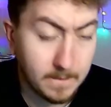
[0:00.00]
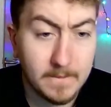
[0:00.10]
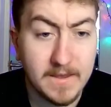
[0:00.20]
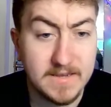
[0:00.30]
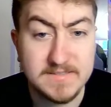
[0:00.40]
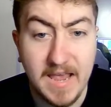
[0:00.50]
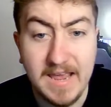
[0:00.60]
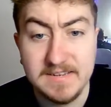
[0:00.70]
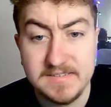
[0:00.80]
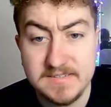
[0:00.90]
It's
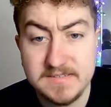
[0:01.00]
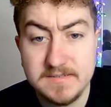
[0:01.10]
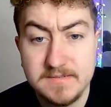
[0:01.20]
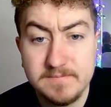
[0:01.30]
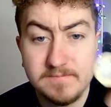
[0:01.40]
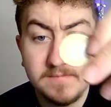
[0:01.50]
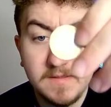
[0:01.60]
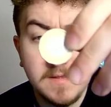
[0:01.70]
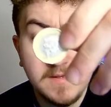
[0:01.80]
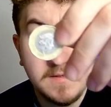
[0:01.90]
heads.
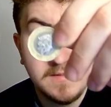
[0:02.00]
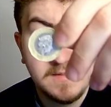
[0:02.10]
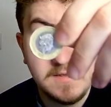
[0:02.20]
There you